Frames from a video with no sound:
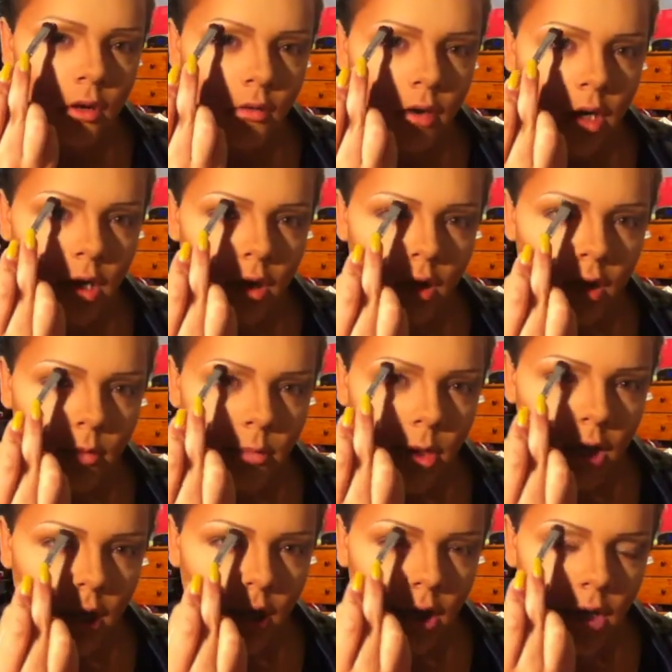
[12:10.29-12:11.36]
right under
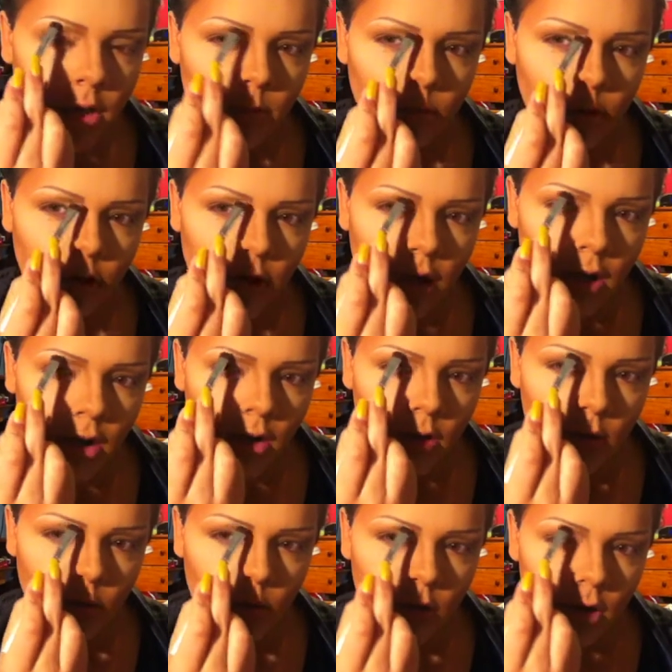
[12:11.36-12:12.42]
my
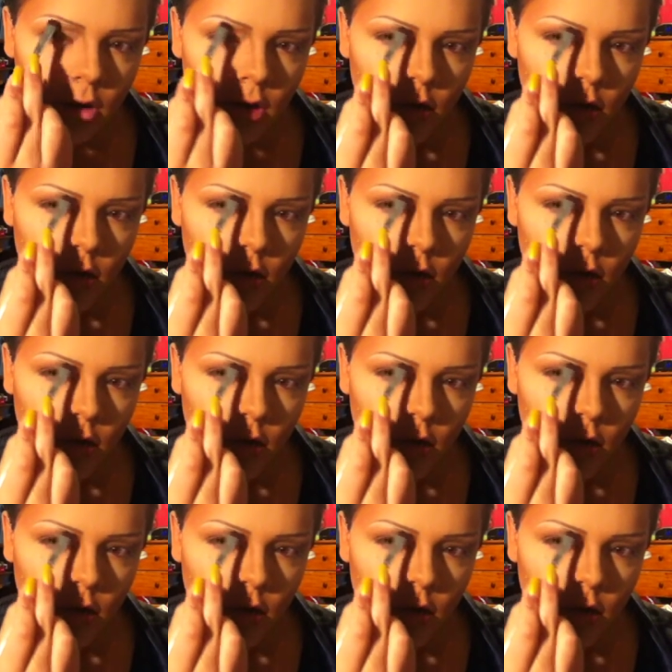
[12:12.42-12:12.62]
eyebrow.